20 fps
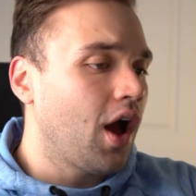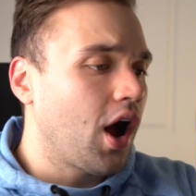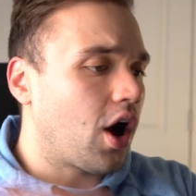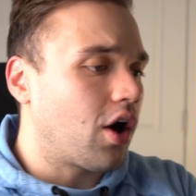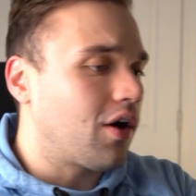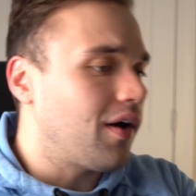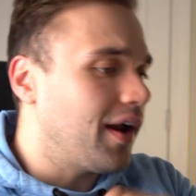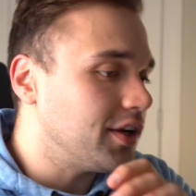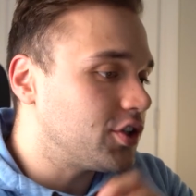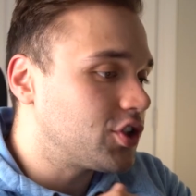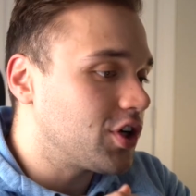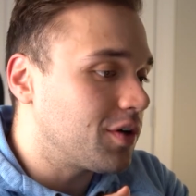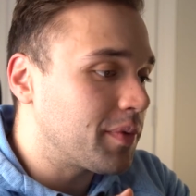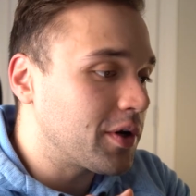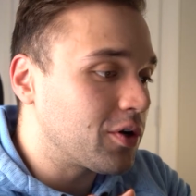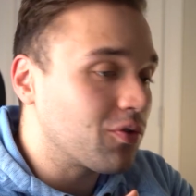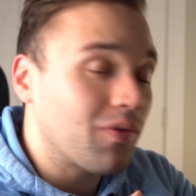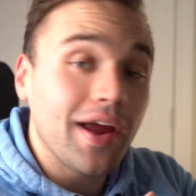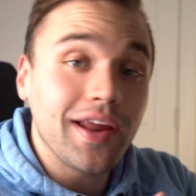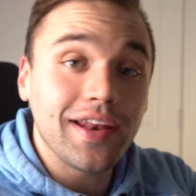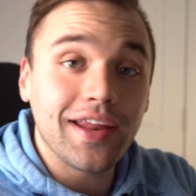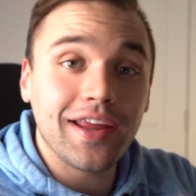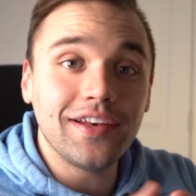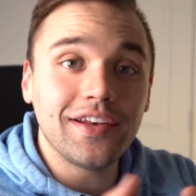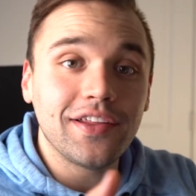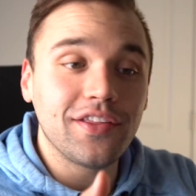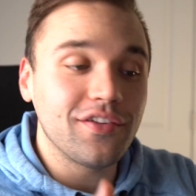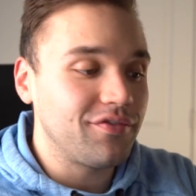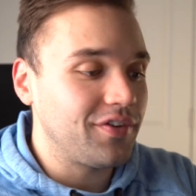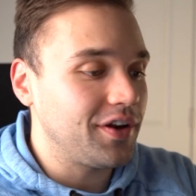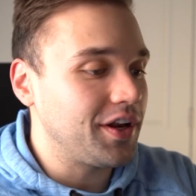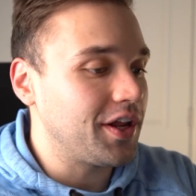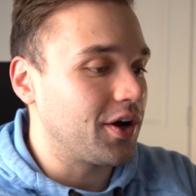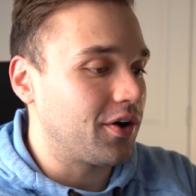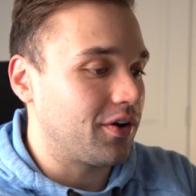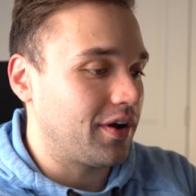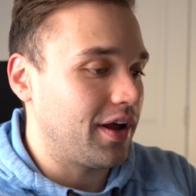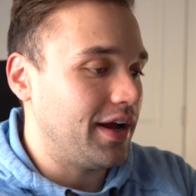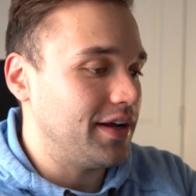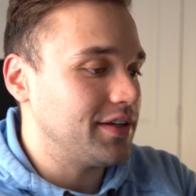All right, jumping right into the
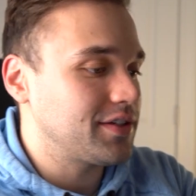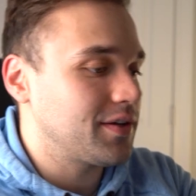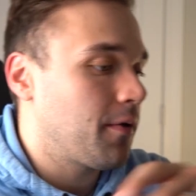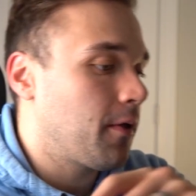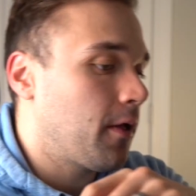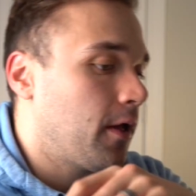video, guys.